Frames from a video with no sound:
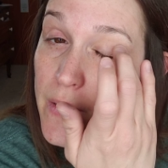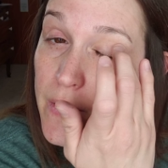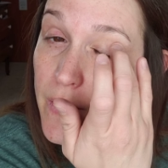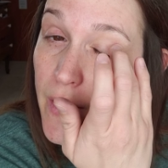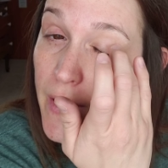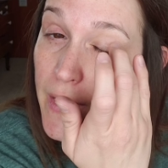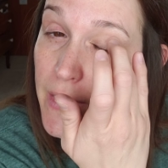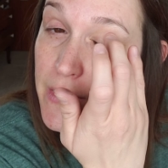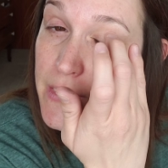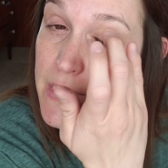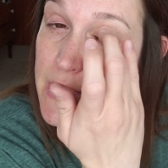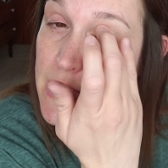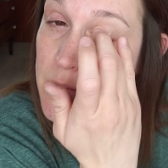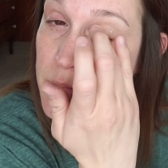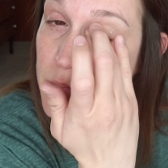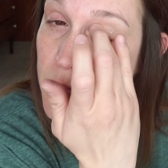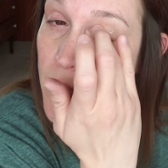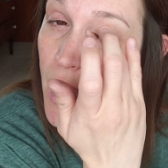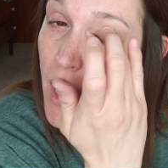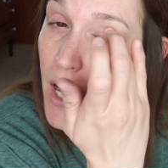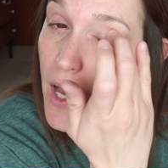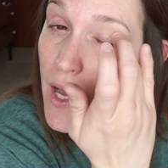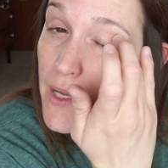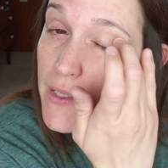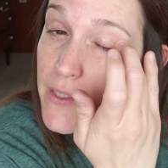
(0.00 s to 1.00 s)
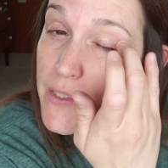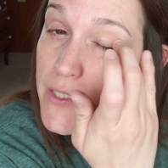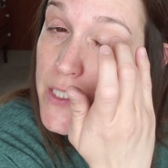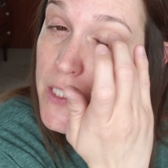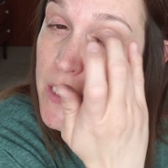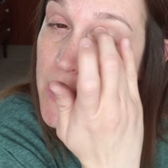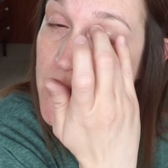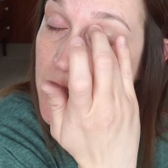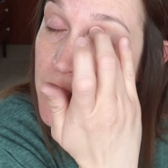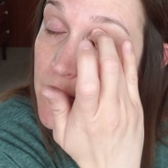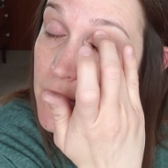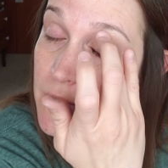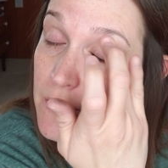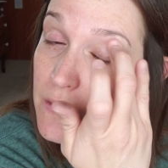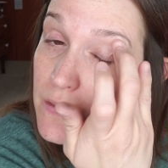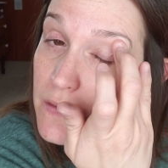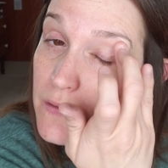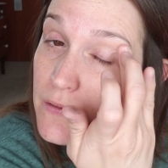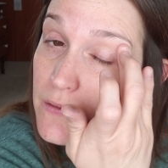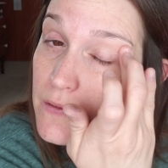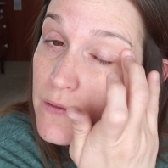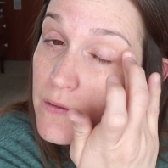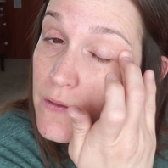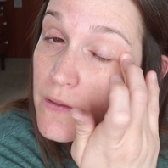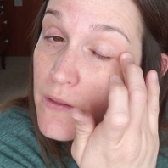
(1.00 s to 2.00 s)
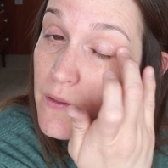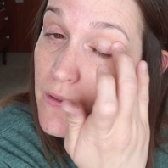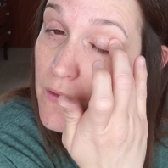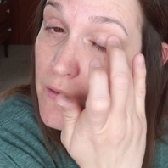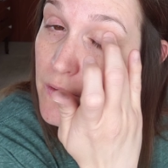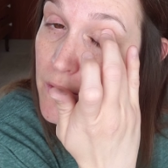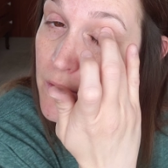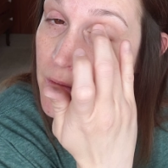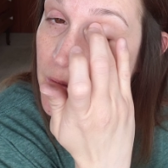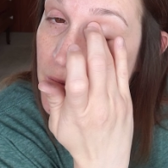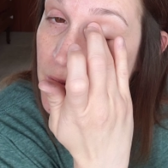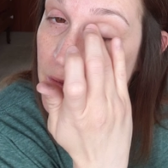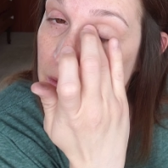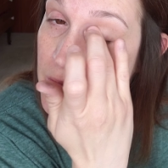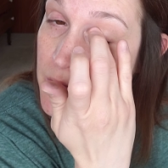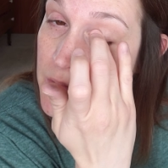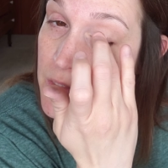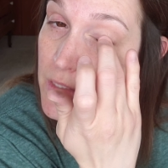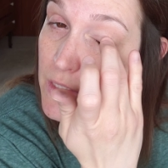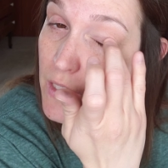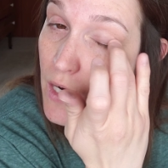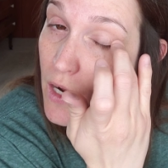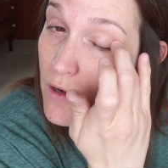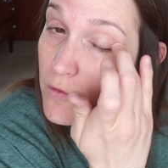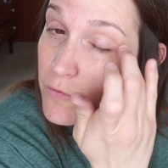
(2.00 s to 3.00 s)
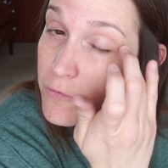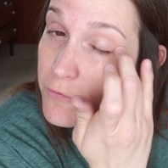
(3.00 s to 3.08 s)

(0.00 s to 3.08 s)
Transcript: like smudge, to not